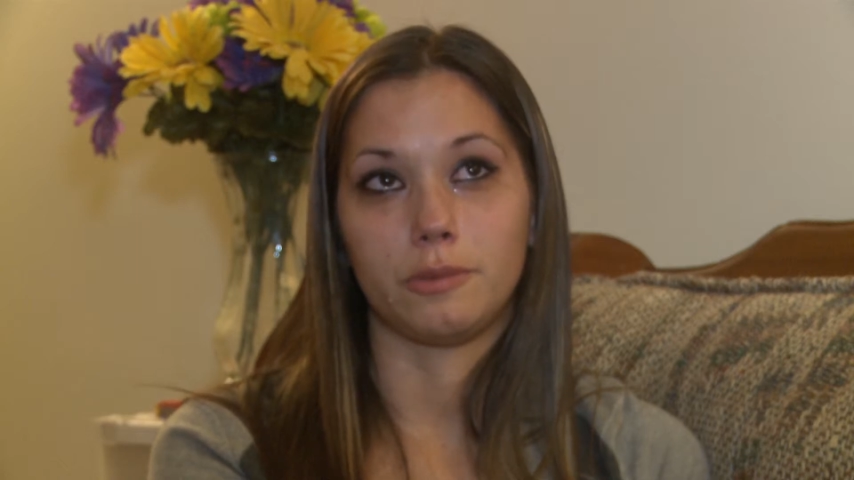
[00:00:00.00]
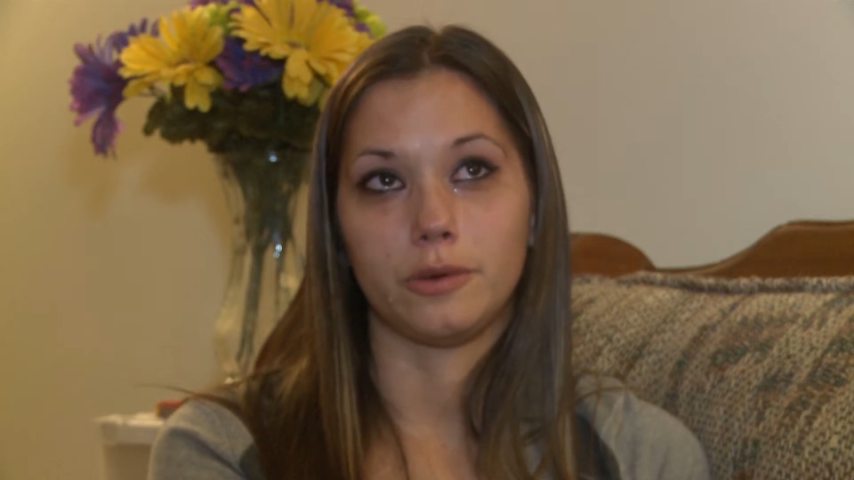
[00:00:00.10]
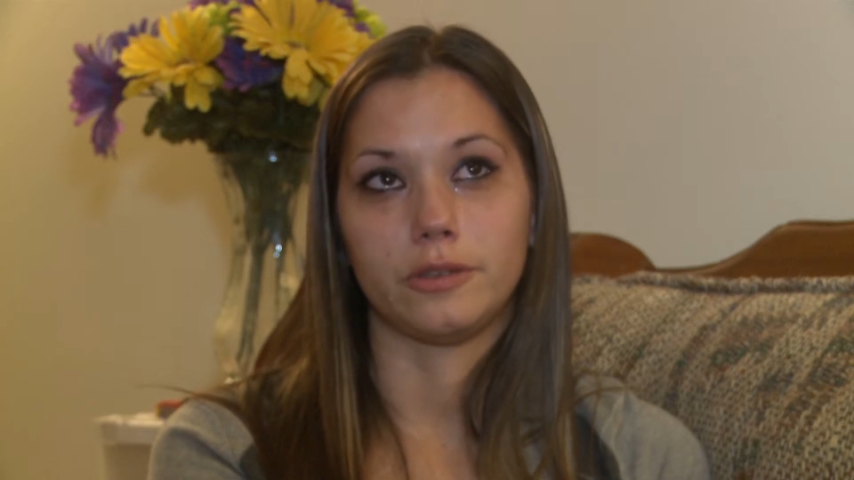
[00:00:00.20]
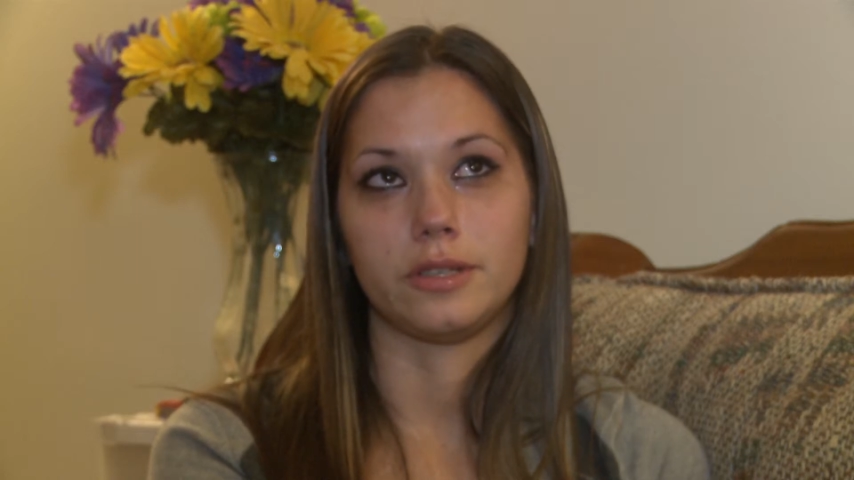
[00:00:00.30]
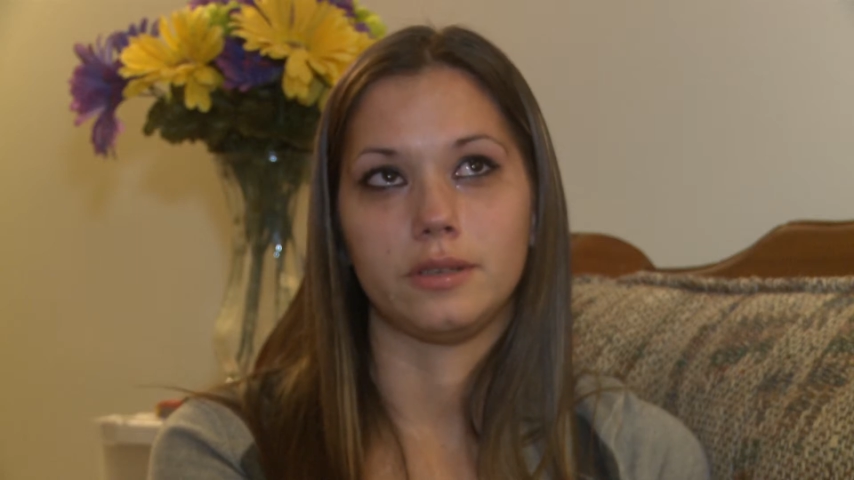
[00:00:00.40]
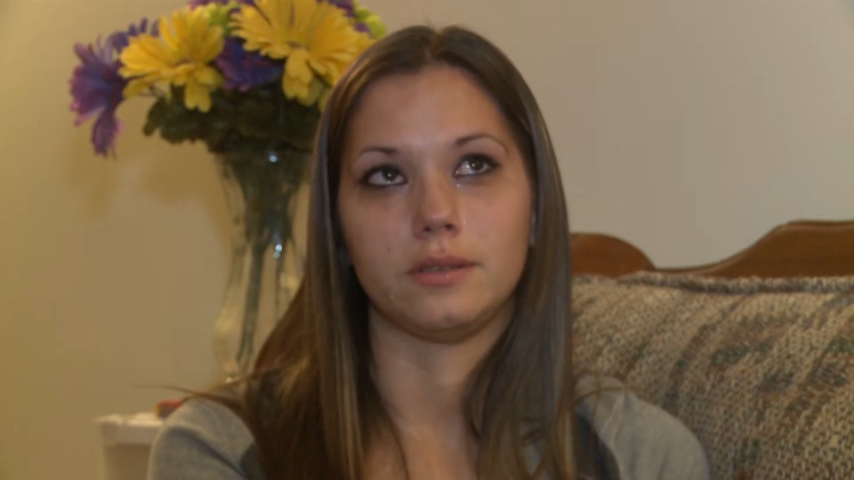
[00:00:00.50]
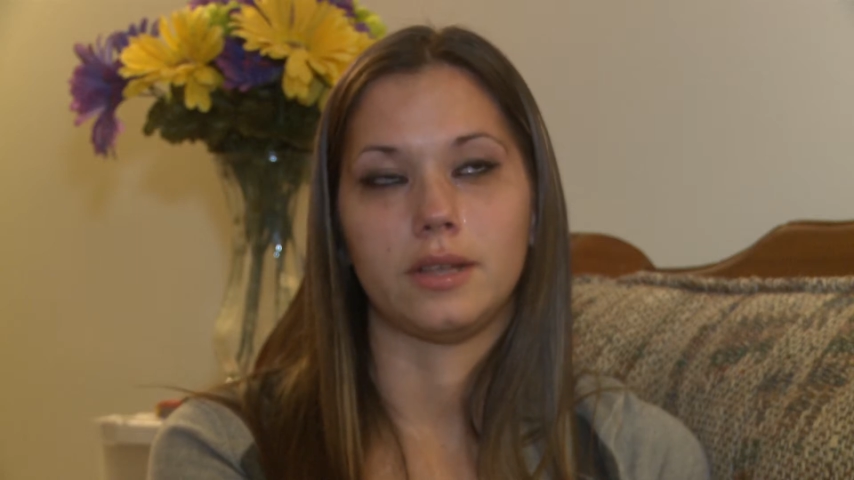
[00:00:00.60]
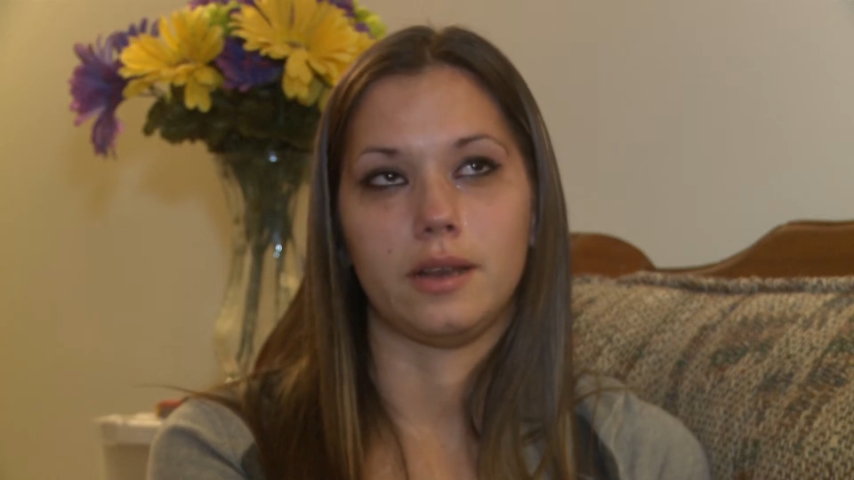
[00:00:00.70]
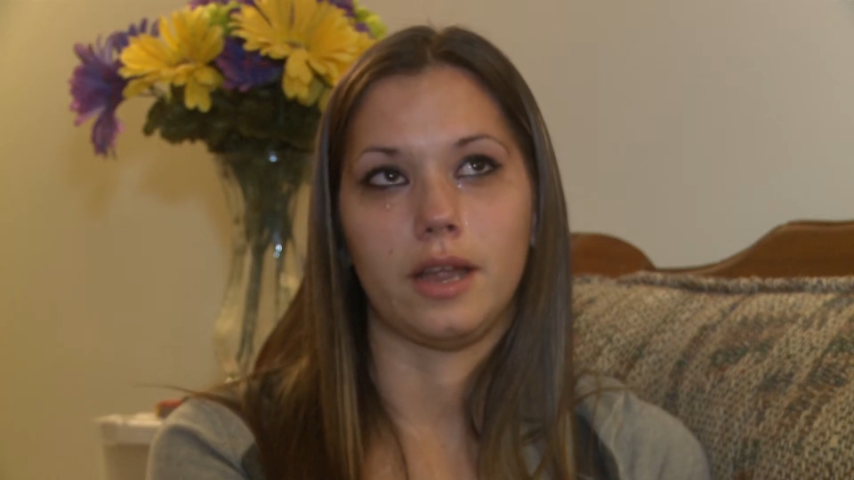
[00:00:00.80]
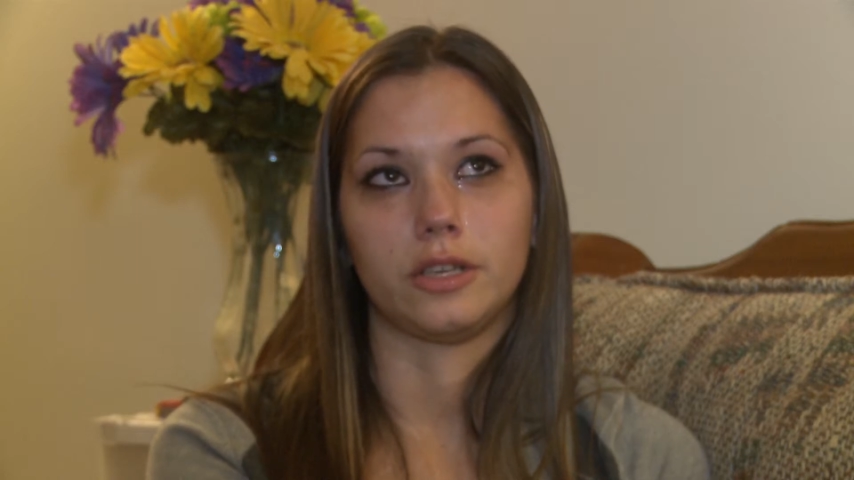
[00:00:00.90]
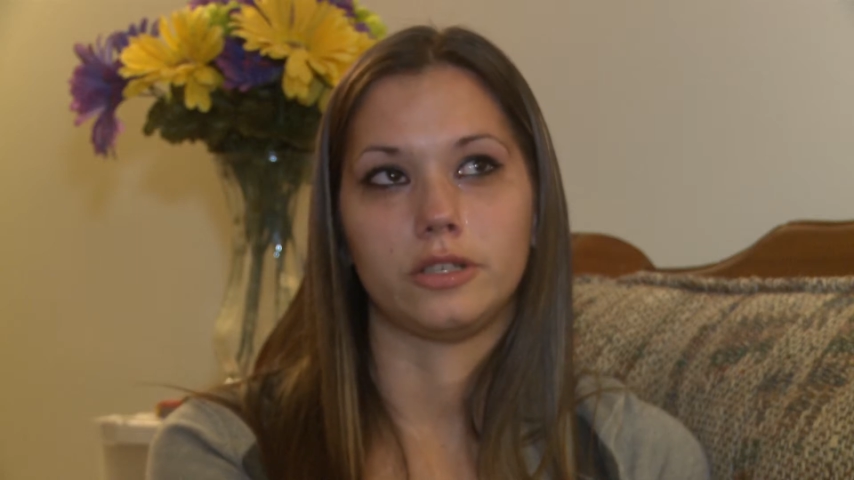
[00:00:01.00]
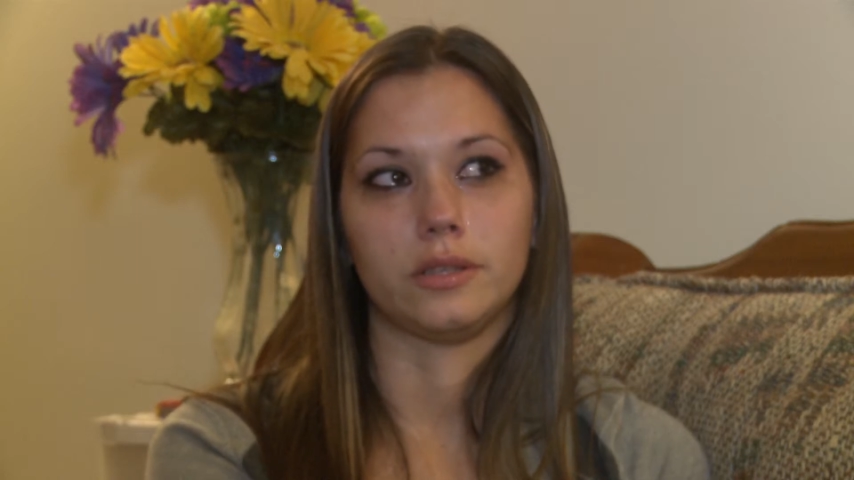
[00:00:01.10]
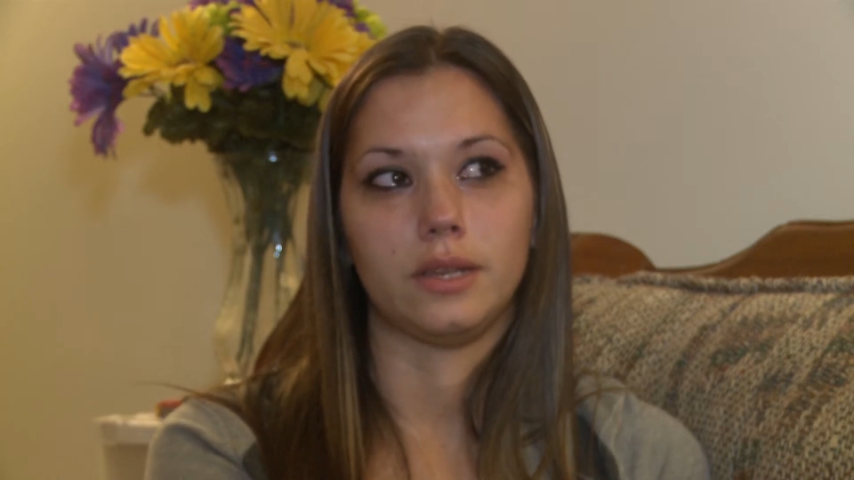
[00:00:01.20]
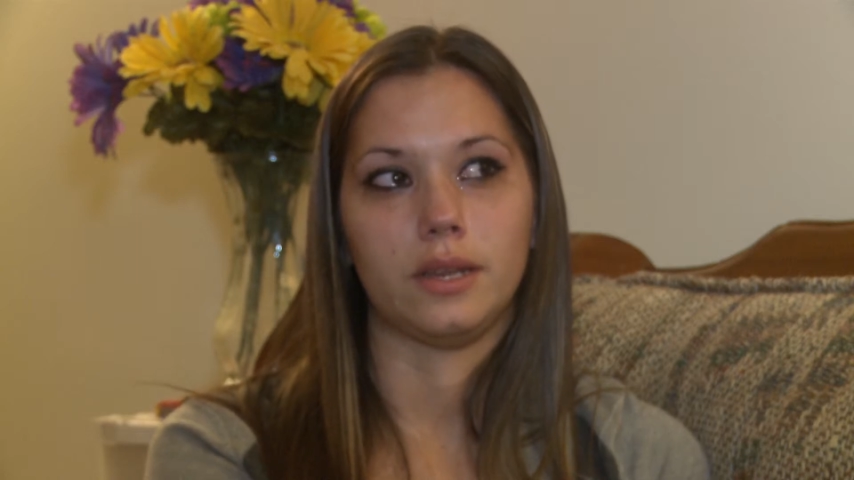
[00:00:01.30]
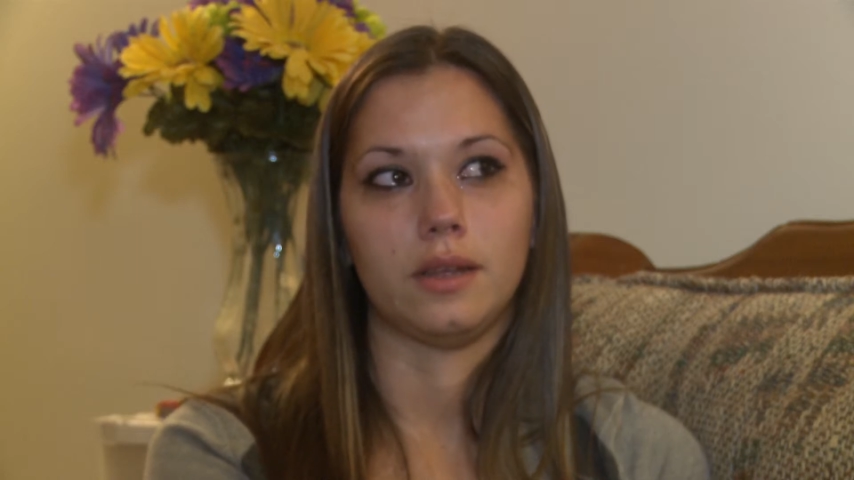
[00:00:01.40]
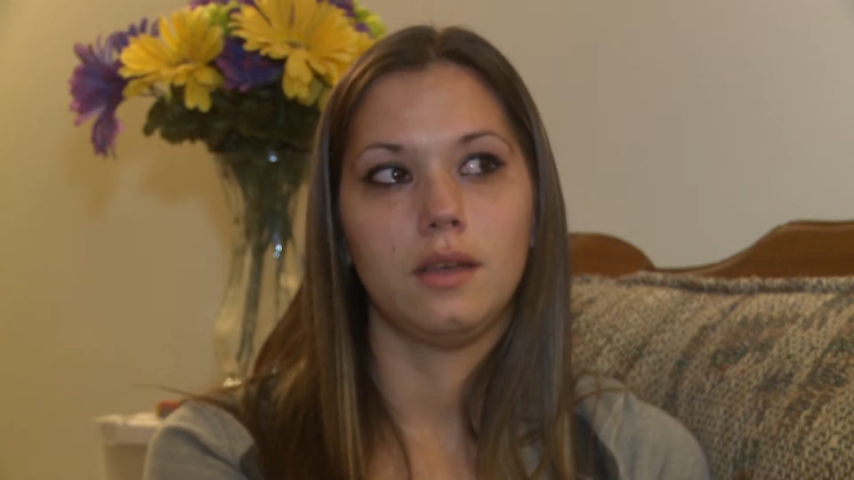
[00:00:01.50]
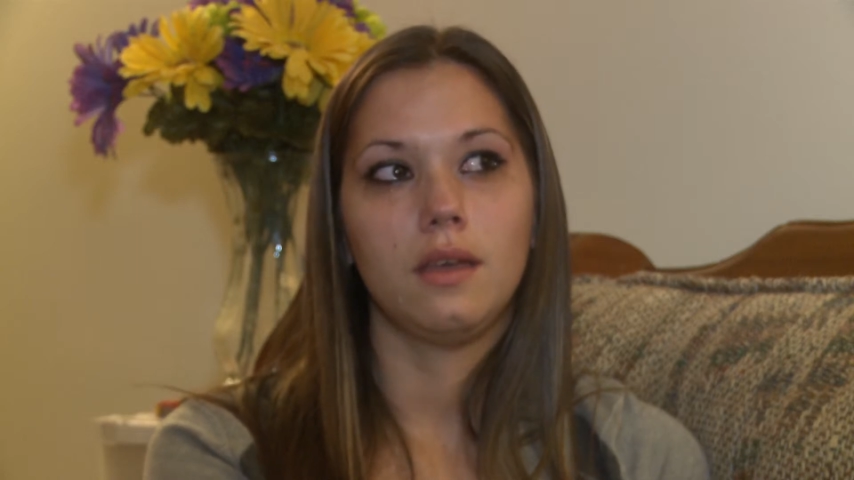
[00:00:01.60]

person that actually